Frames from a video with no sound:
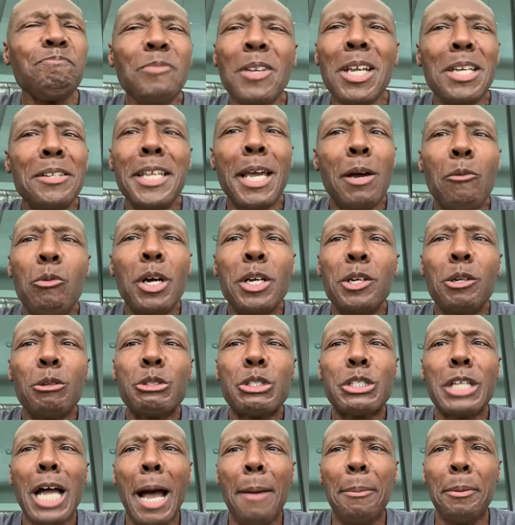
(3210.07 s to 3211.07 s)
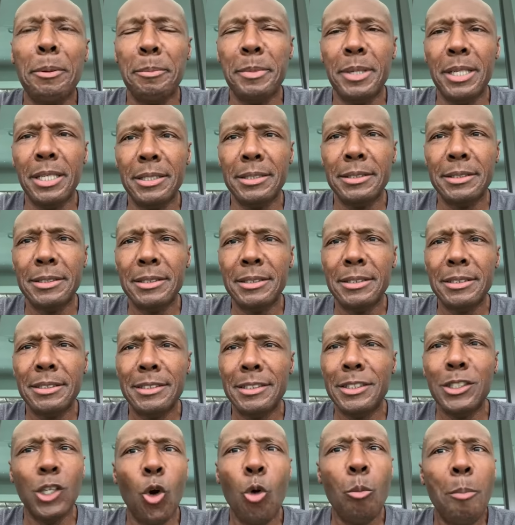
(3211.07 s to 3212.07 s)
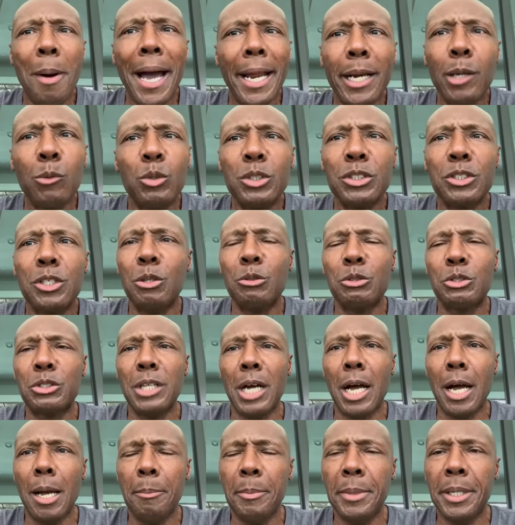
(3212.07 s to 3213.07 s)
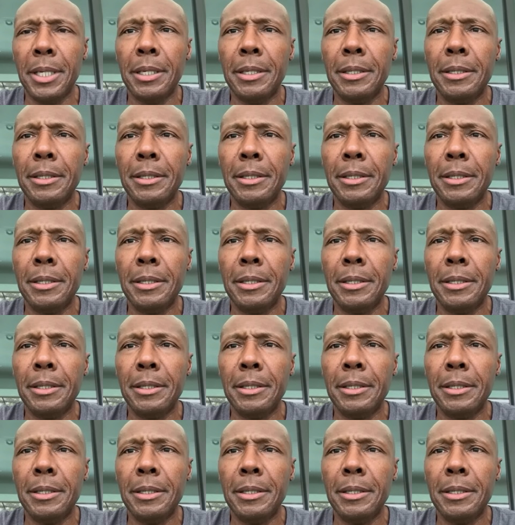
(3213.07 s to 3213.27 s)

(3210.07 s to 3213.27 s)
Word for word: there wasn't no stopping me. Nobody was going to stop me.